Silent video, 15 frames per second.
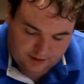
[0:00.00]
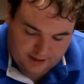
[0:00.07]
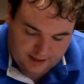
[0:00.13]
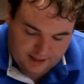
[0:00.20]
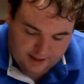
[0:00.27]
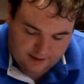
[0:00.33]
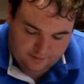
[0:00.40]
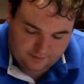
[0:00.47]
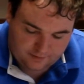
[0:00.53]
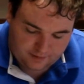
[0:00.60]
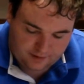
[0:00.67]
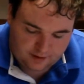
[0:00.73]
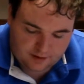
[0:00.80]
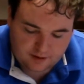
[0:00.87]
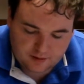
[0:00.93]
there,
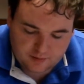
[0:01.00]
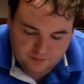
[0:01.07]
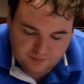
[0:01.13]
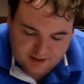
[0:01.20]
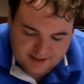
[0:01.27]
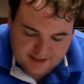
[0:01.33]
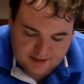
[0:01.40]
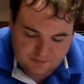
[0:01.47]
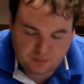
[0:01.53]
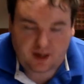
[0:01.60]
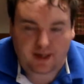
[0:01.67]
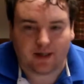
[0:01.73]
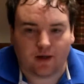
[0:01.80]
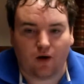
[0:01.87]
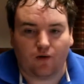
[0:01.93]
but it did
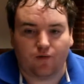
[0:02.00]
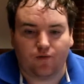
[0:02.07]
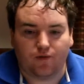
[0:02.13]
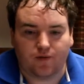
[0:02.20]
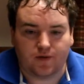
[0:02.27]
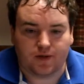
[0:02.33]
break off.